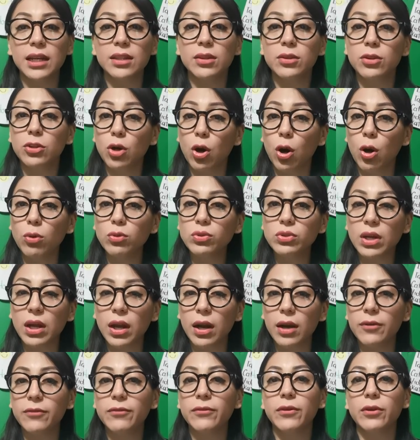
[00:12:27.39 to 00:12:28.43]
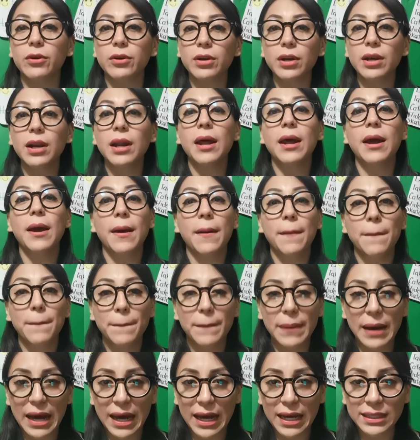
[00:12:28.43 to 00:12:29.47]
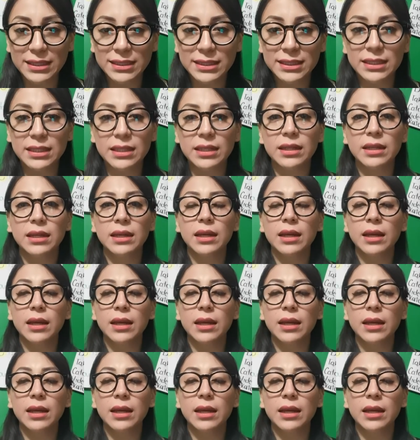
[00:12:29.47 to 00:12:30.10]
those are for past,